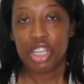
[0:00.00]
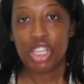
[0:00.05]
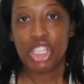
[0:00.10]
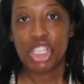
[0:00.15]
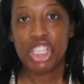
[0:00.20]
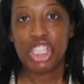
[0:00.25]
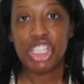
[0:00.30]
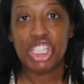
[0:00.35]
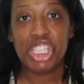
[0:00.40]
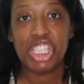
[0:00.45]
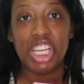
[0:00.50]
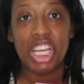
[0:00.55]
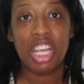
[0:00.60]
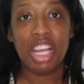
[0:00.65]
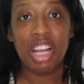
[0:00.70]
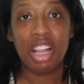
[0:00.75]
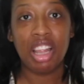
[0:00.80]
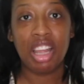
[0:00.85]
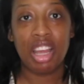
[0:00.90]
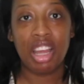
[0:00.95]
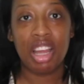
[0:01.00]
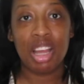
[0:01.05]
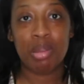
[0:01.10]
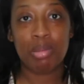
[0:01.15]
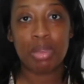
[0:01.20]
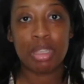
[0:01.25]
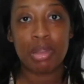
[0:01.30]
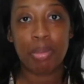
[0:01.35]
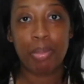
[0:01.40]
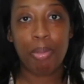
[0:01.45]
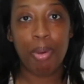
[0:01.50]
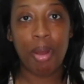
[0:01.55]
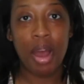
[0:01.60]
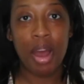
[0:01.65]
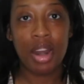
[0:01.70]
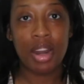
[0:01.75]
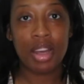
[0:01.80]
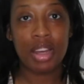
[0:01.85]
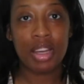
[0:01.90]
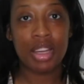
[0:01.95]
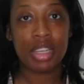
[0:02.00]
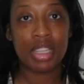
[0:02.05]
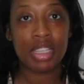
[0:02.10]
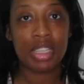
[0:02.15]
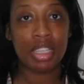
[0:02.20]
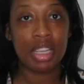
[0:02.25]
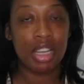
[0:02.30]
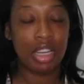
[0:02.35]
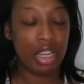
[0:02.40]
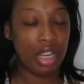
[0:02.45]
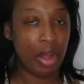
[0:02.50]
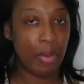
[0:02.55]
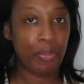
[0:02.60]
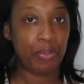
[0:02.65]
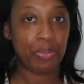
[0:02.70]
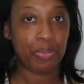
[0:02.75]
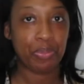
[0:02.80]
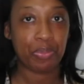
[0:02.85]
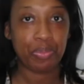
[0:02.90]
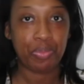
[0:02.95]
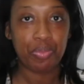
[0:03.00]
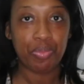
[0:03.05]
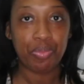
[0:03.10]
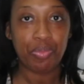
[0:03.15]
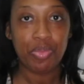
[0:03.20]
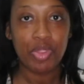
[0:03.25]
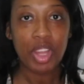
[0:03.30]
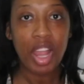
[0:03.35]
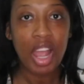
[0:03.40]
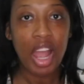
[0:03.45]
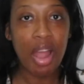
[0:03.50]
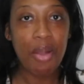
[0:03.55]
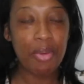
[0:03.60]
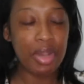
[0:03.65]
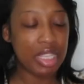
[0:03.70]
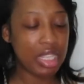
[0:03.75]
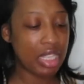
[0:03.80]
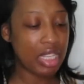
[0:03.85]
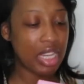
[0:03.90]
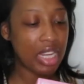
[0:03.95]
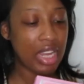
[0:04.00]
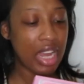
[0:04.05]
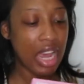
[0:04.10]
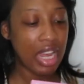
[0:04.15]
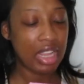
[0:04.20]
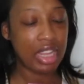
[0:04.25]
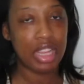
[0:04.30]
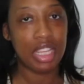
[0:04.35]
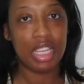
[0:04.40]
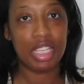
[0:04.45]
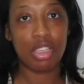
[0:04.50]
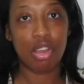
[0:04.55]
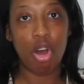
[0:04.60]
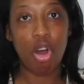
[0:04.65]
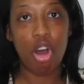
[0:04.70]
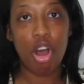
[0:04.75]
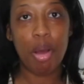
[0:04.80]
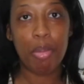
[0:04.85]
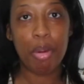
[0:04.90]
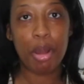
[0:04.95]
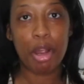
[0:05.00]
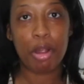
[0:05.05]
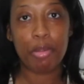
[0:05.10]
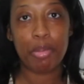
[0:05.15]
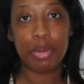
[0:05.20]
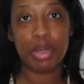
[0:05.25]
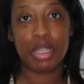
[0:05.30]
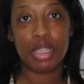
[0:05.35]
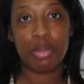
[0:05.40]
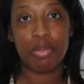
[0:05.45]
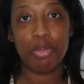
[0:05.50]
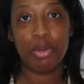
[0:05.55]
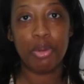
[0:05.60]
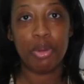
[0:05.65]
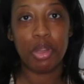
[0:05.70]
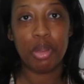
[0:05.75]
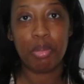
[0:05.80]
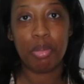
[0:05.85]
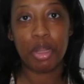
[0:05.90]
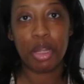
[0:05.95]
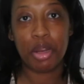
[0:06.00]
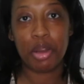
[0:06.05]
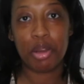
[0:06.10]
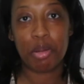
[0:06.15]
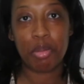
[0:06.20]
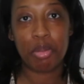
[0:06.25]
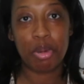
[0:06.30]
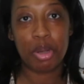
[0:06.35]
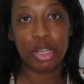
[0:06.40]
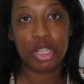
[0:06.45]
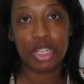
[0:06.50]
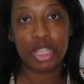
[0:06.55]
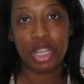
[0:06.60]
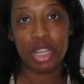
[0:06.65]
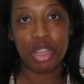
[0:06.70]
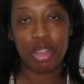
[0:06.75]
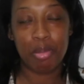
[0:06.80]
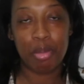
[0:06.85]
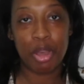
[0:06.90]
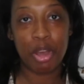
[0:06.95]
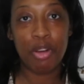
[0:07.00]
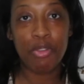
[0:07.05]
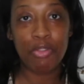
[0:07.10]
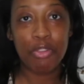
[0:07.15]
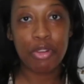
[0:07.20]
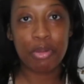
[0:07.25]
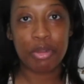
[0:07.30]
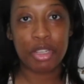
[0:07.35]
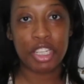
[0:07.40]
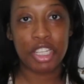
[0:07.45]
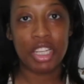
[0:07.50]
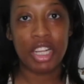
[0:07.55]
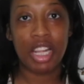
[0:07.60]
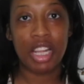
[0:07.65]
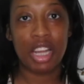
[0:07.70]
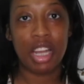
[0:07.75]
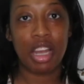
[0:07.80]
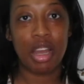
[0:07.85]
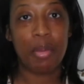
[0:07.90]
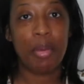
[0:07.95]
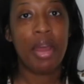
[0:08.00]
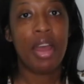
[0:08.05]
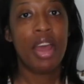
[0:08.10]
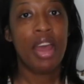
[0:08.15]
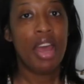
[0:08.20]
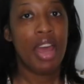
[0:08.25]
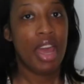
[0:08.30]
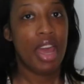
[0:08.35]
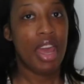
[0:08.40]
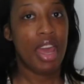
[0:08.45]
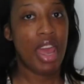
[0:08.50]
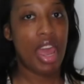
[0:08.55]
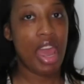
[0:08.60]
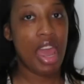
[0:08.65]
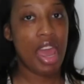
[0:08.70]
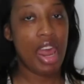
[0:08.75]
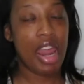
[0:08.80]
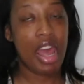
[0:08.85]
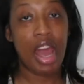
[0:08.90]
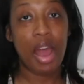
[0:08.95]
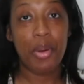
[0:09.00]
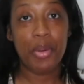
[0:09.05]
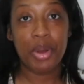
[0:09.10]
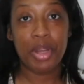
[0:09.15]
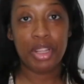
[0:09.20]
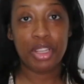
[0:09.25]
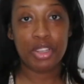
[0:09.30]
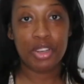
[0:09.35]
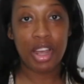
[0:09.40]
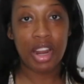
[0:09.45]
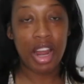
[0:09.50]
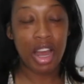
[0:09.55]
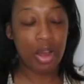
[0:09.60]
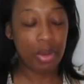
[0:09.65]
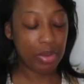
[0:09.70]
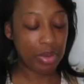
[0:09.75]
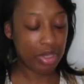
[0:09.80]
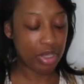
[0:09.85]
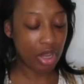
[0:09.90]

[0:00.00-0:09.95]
SheGlam's products. I recently got this all-purpose beauty blender brush in the mail from SheGlam, and I wanted to try it out.